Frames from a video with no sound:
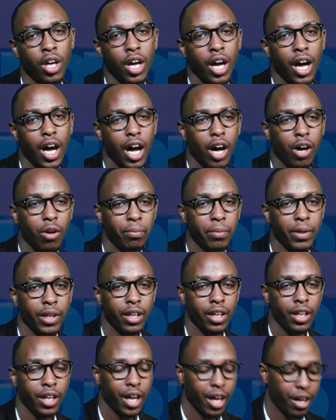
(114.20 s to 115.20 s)
I'll
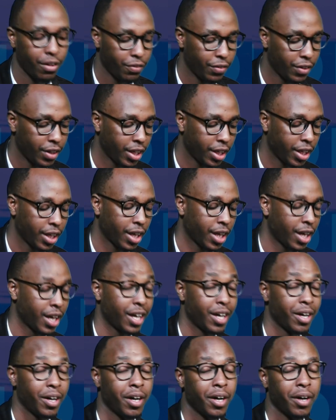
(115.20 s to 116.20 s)
be having
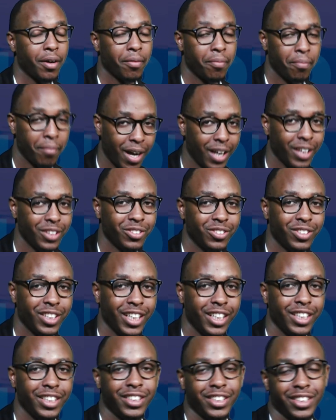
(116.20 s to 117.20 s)
my
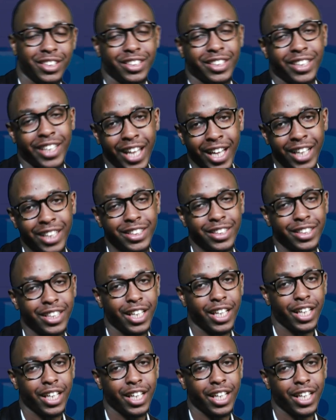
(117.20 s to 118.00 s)
today's guest.